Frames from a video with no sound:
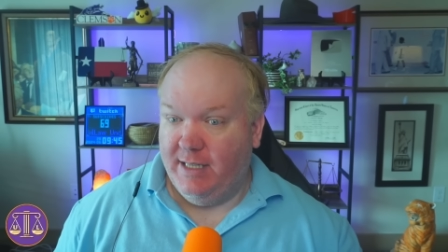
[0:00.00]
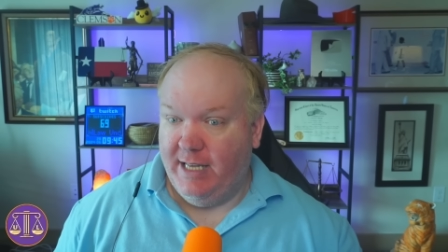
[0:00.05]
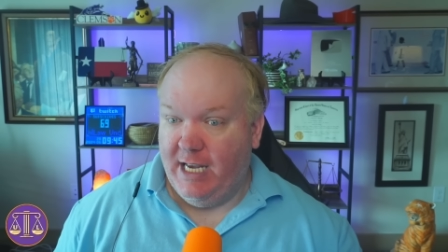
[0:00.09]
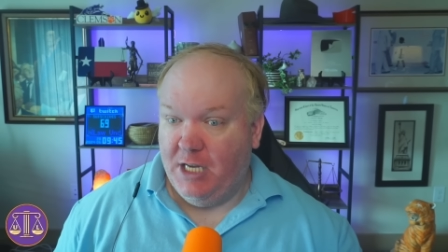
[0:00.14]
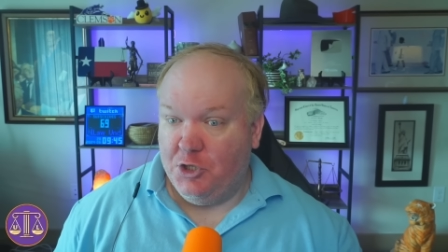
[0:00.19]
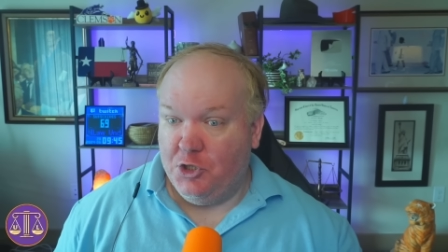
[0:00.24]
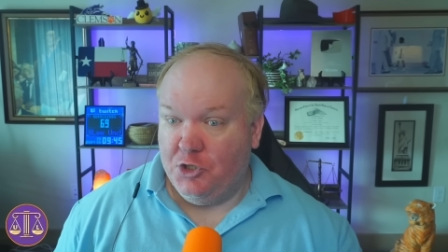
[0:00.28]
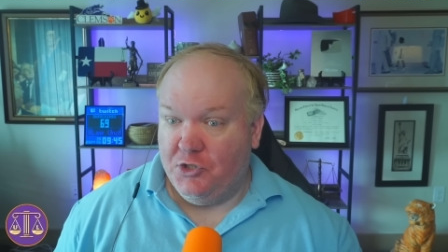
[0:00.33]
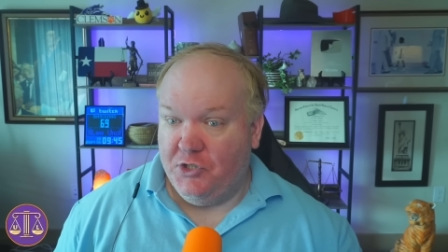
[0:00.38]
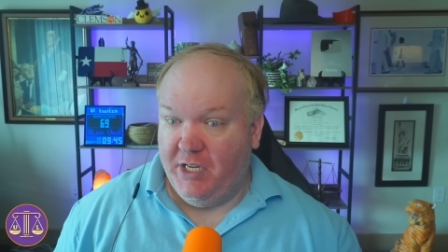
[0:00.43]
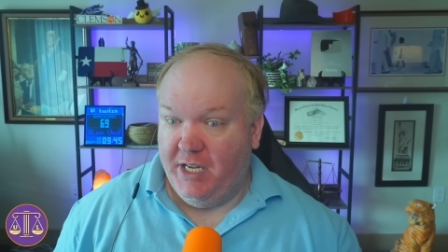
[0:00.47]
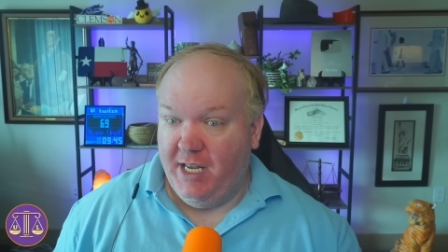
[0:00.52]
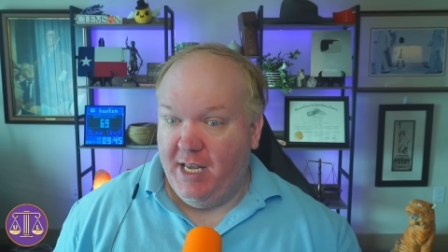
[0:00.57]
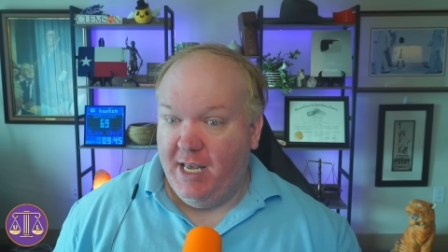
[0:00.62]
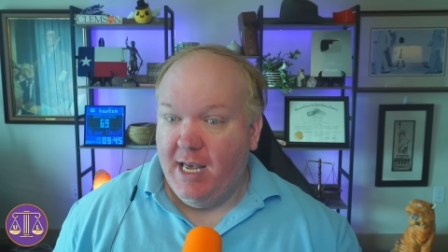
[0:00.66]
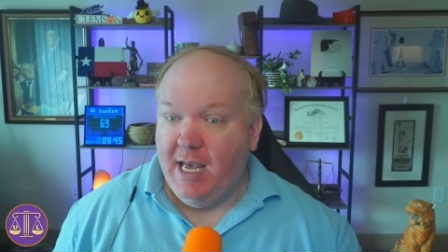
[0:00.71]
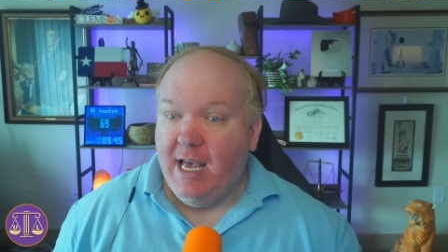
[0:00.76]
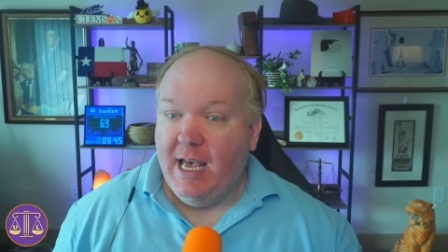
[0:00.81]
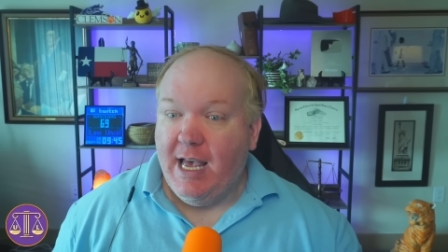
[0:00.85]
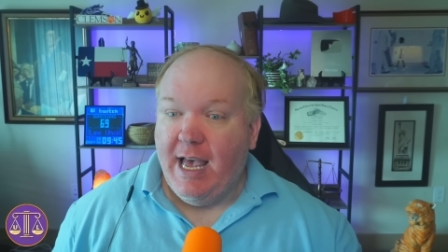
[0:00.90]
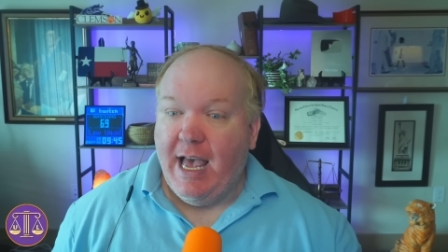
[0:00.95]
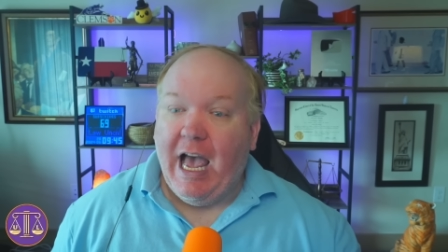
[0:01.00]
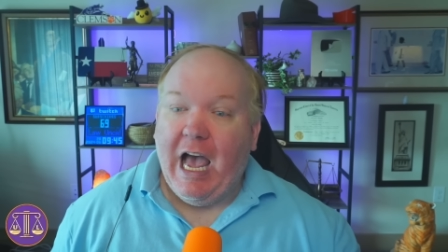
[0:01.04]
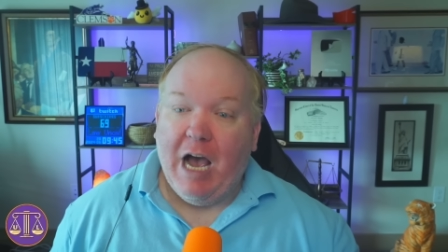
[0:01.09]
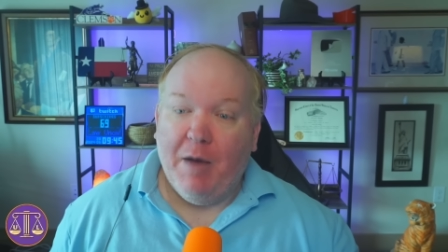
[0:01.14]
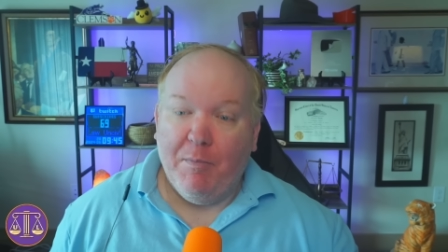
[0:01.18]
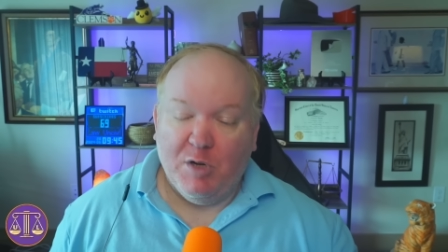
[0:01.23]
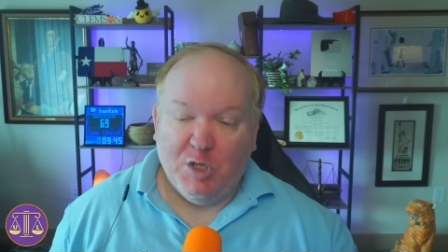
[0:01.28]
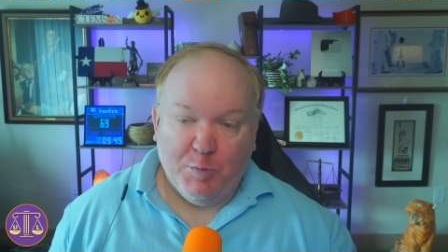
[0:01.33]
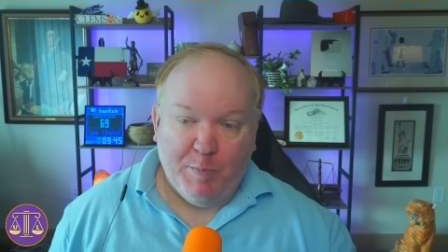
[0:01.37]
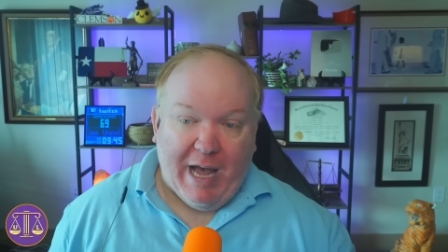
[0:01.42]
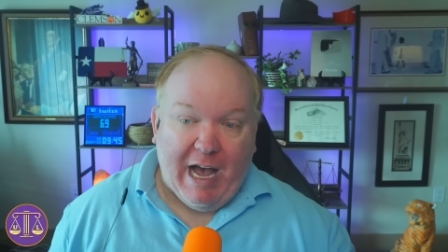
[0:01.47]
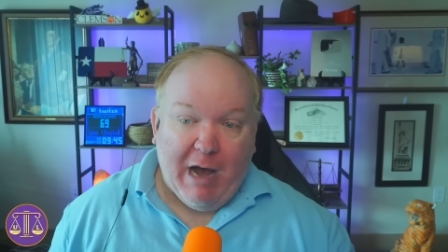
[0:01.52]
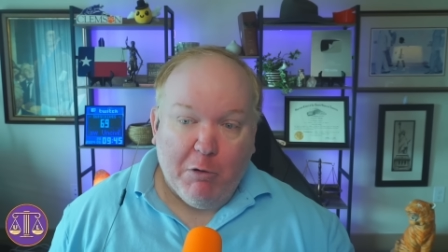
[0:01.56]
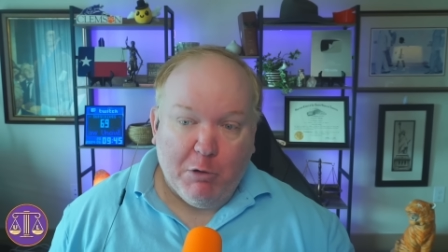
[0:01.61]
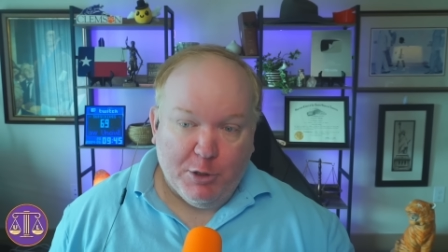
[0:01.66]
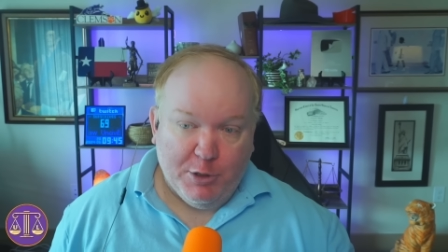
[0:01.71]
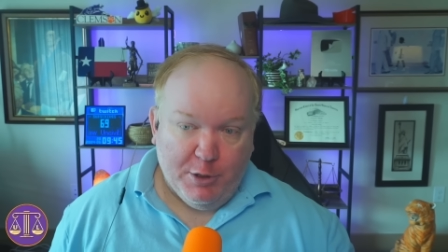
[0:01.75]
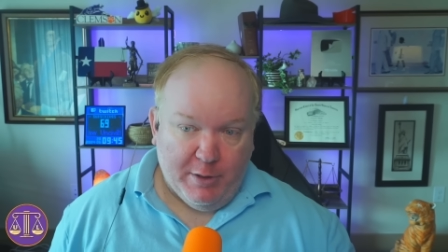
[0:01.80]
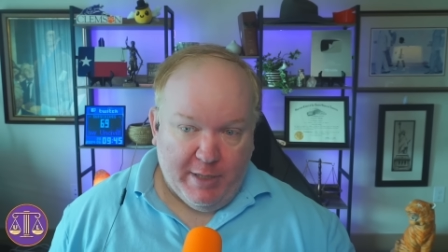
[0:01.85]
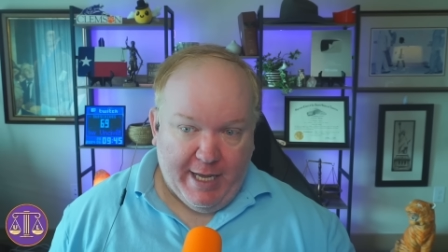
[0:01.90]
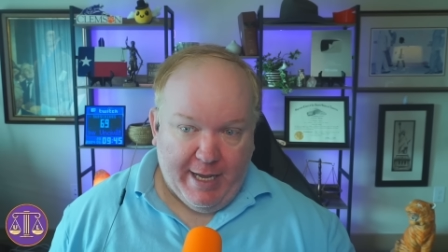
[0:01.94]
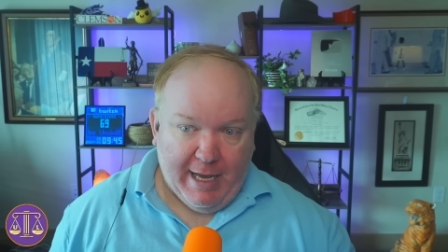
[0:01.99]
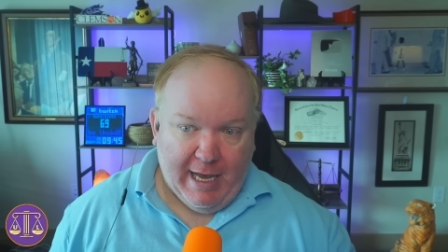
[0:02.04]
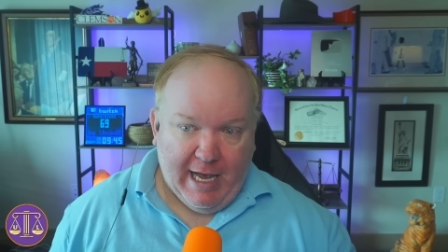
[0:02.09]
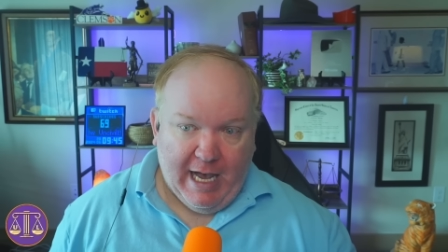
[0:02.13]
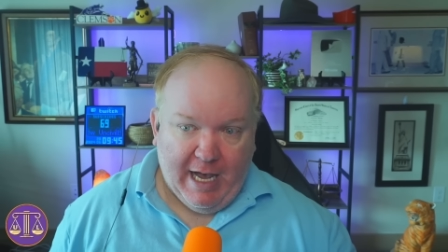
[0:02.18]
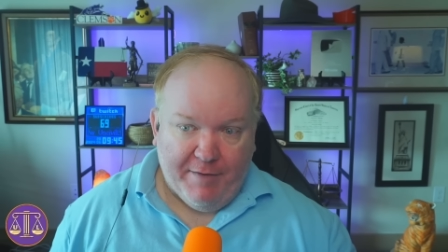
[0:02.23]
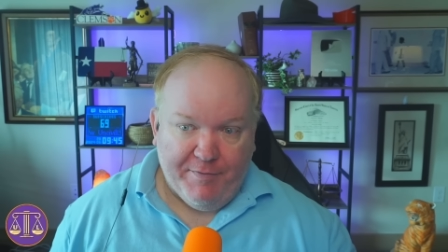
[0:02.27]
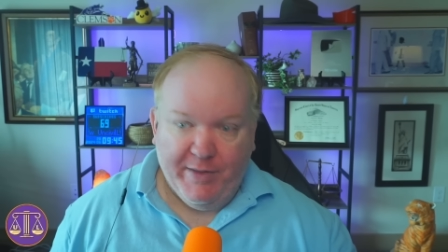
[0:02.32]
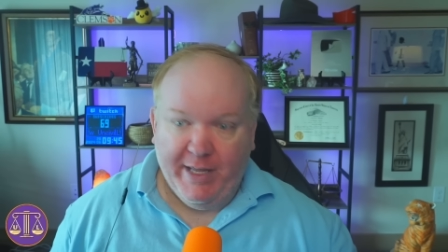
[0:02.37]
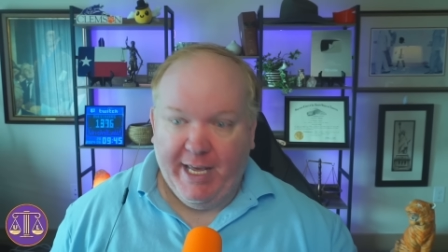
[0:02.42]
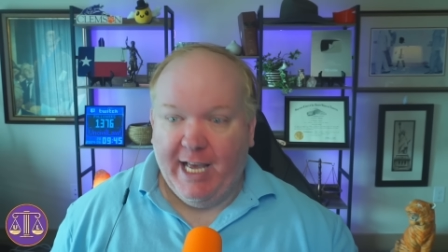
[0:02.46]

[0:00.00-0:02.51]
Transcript: the agency, how much power do they have?